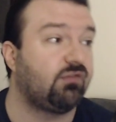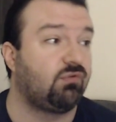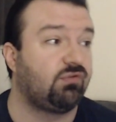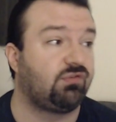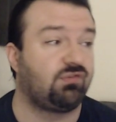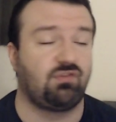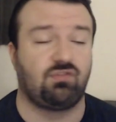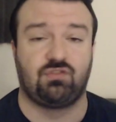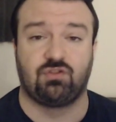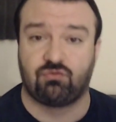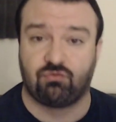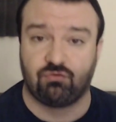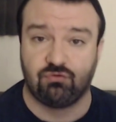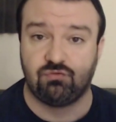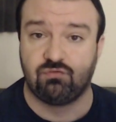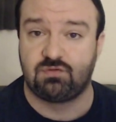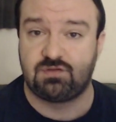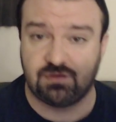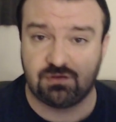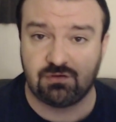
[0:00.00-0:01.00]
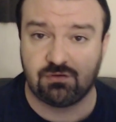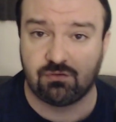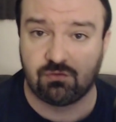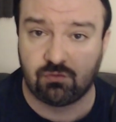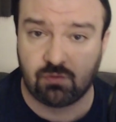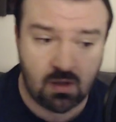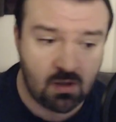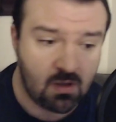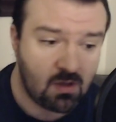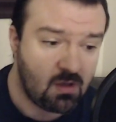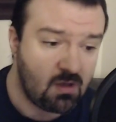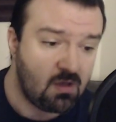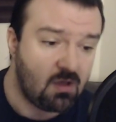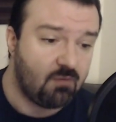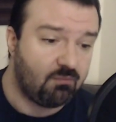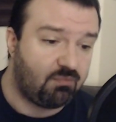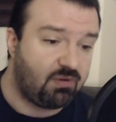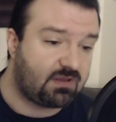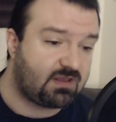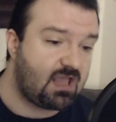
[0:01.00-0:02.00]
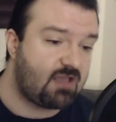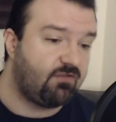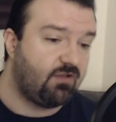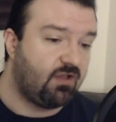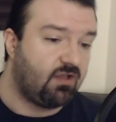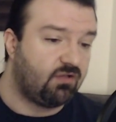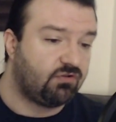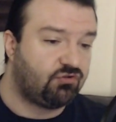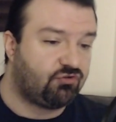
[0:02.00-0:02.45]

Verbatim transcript: It was the crew too but they've